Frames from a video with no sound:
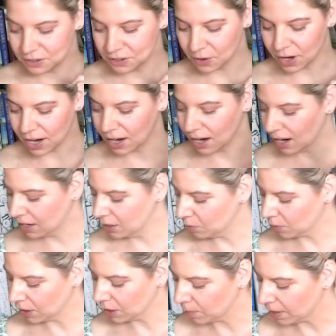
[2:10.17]
So I
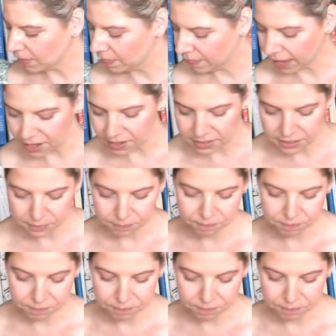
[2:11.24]
highly recommend that.